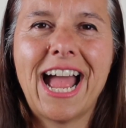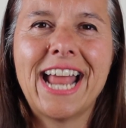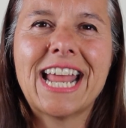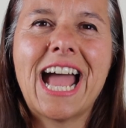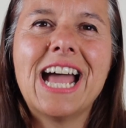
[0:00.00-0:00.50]

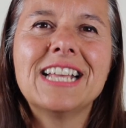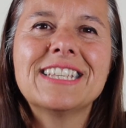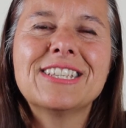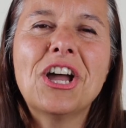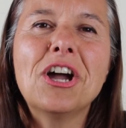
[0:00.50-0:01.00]
And
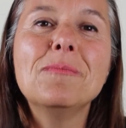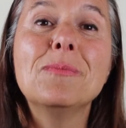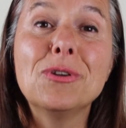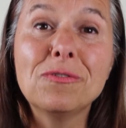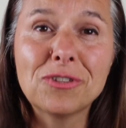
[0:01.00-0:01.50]
as time
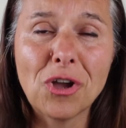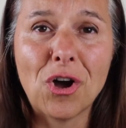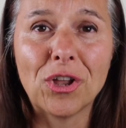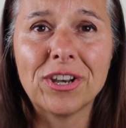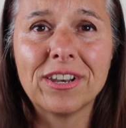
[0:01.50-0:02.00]
moved
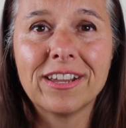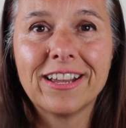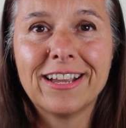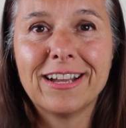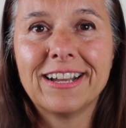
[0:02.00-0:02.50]
on,
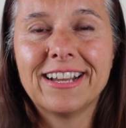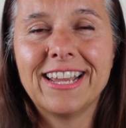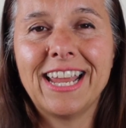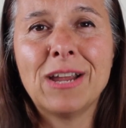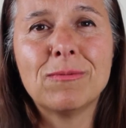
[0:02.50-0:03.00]

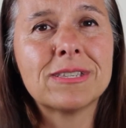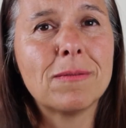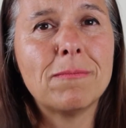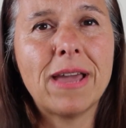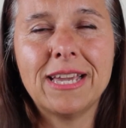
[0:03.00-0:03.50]
it was
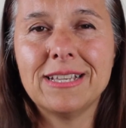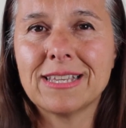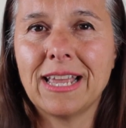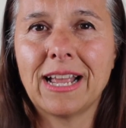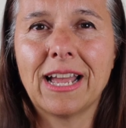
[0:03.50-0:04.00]

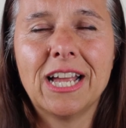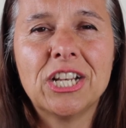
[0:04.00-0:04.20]
amazing.